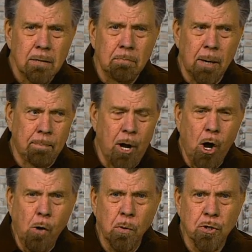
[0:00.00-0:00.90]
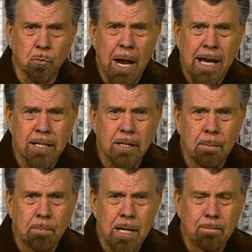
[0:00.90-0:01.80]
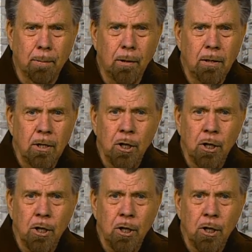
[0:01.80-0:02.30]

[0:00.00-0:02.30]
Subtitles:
but Paul was writing to people